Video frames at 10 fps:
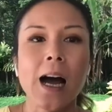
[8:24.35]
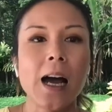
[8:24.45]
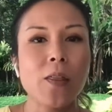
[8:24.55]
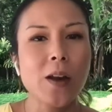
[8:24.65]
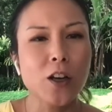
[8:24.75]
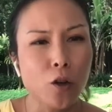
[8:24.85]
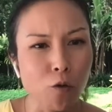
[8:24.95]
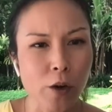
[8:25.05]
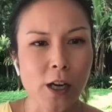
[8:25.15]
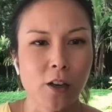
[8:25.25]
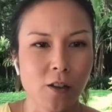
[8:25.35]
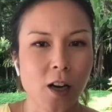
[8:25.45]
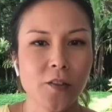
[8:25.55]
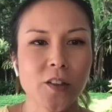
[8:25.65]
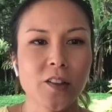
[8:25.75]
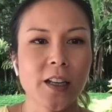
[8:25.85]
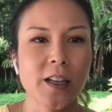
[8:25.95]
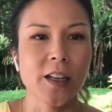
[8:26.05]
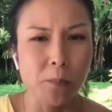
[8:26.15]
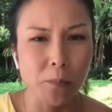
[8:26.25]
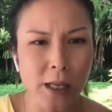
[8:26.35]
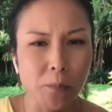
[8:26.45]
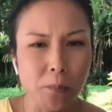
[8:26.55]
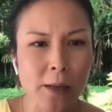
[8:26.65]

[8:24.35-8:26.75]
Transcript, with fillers: Uh, and then career, obviously, is a big,